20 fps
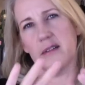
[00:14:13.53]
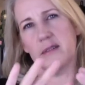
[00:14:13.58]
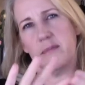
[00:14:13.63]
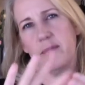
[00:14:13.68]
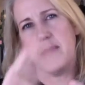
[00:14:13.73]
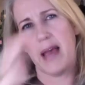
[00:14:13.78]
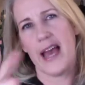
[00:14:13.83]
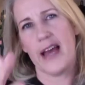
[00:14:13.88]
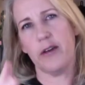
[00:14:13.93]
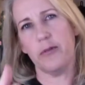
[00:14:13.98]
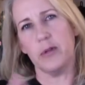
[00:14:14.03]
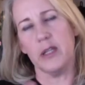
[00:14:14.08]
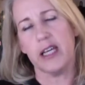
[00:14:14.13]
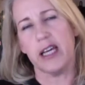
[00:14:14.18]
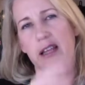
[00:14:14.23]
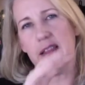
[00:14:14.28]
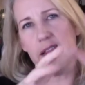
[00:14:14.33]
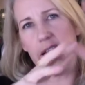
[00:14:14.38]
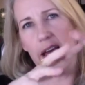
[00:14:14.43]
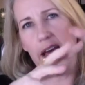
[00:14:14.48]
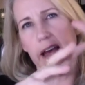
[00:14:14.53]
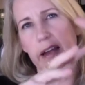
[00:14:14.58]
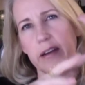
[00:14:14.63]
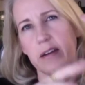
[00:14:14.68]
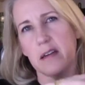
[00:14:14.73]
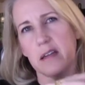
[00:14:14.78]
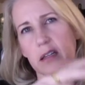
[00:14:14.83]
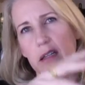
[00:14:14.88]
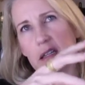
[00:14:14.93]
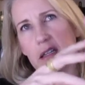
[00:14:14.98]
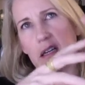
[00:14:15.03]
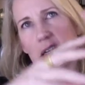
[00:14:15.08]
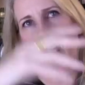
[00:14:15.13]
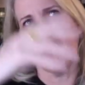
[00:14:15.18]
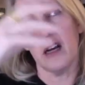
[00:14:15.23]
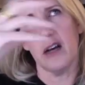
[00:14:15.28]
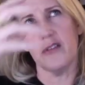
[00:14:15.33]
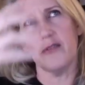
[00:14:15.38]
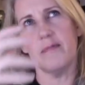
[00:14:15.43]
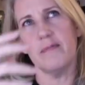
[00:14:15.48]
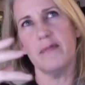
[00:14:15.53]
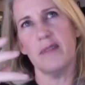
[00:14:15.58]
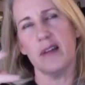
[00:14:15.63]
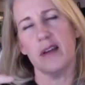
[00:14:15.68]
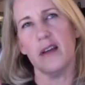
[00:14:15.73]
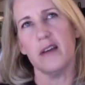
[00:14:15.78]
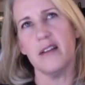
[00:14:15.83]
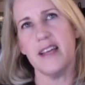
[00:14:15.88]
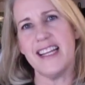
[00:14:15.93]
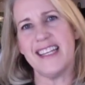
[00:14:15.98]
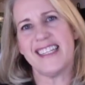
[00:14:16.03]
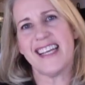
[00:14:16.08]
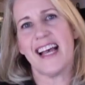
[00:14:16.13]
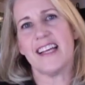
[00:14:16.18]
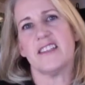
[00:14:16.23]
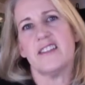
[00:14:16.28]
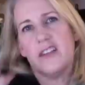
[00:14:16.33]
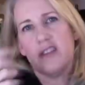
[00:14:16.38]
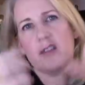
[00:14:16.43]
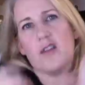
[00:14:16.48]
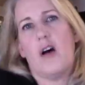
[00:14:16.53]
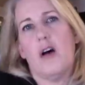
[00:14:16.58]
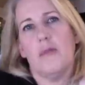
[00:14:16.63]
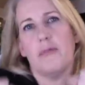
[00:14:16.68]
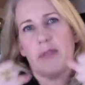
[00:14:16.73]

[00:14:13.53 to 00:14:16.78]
manually, then the intestines